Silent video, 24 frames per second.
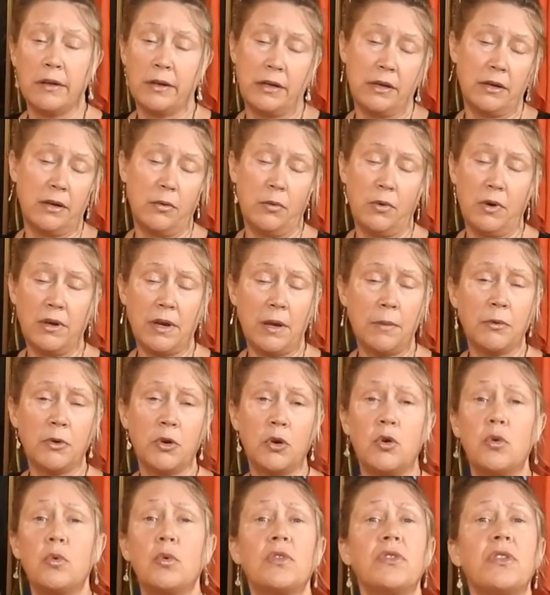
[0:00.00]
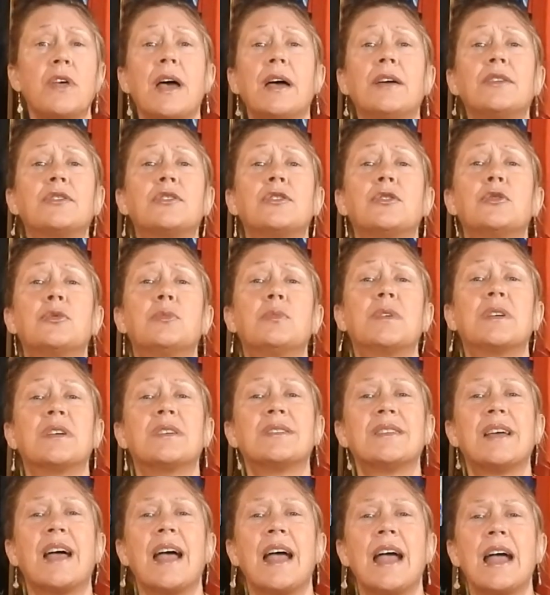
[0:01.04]
You know what? I'm cool with that too
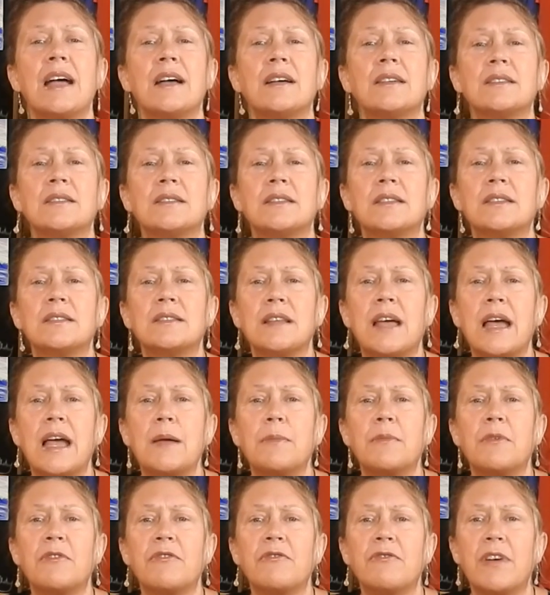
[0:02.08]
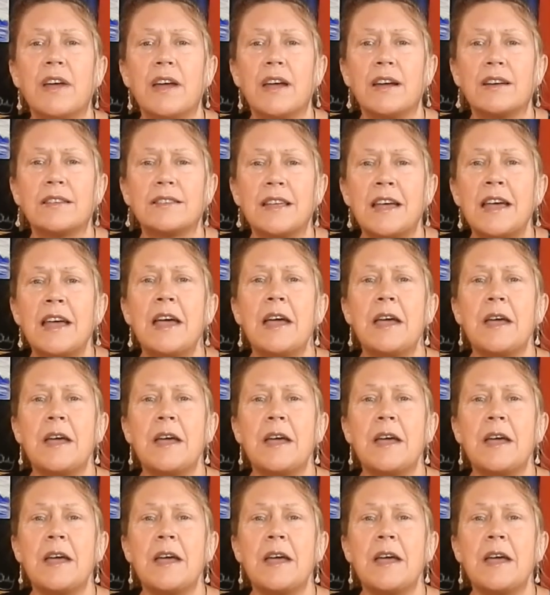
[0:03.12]
because it has the same effect.